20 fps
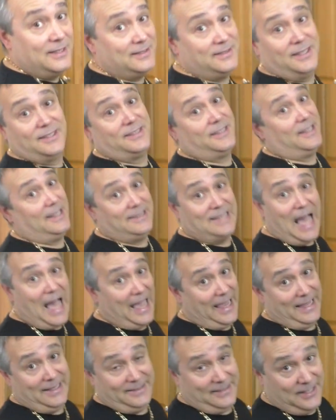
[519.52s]
this isn't a
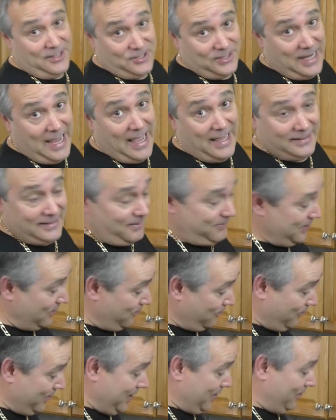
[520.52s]
diet dish, guys. I
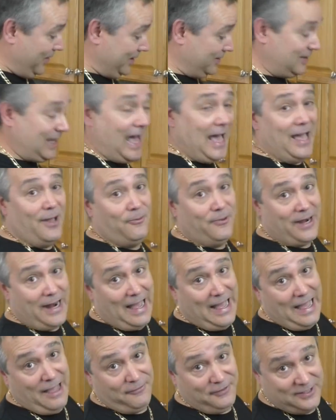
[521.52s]
mean, we're starting with a
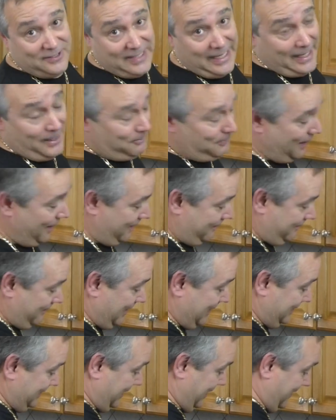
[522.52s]
half a stick of butter
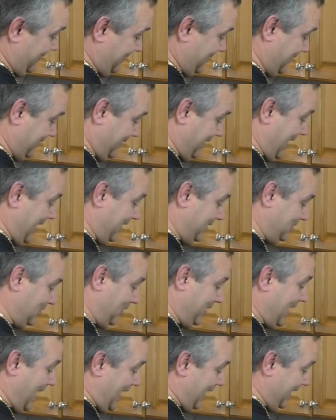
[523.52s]
right there, okay? So
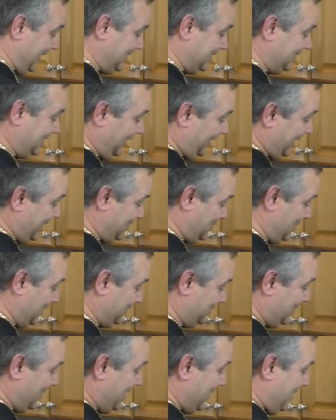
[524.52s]
yeah, it's
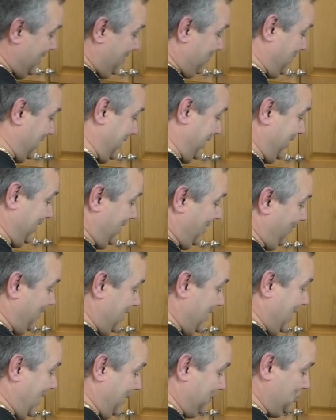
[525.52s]
delicious. But you know,
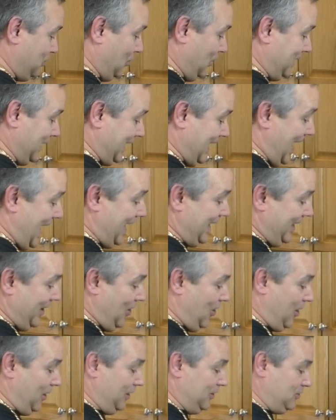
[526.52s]
I'm sure the
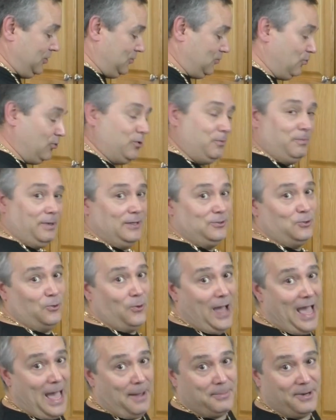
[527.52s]
cardiologist wouldn't be too
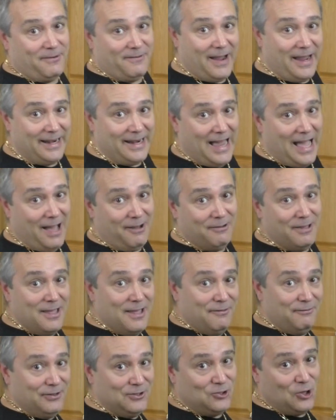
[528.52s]
happy right now
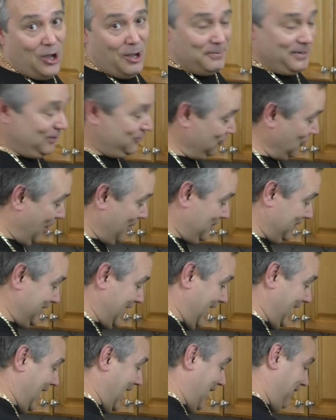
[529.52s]
if he saw me dropping
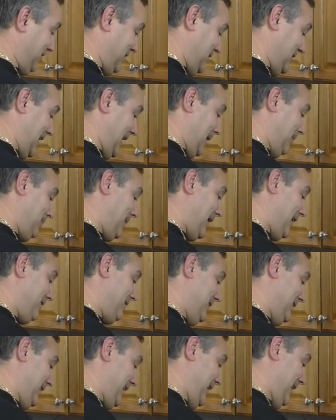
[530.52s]
that half a stick of
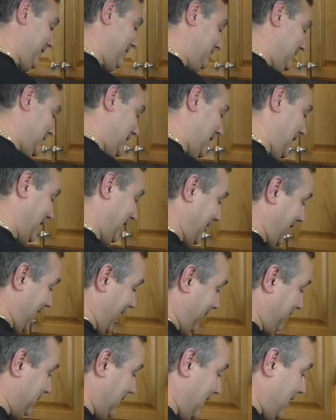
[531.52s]
butter in there,
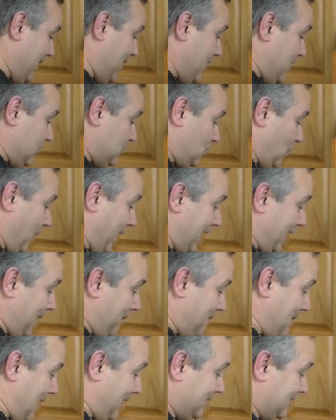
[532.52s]
okay? So we're
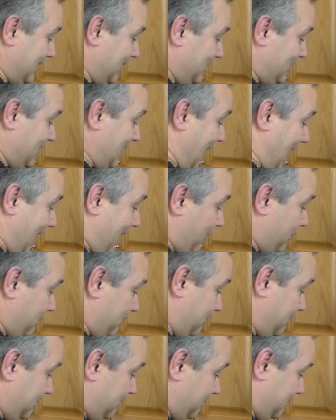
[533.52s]
gonna melt this
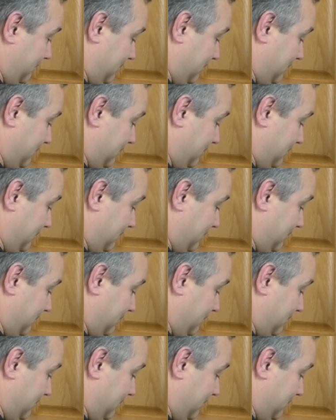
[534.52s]
down,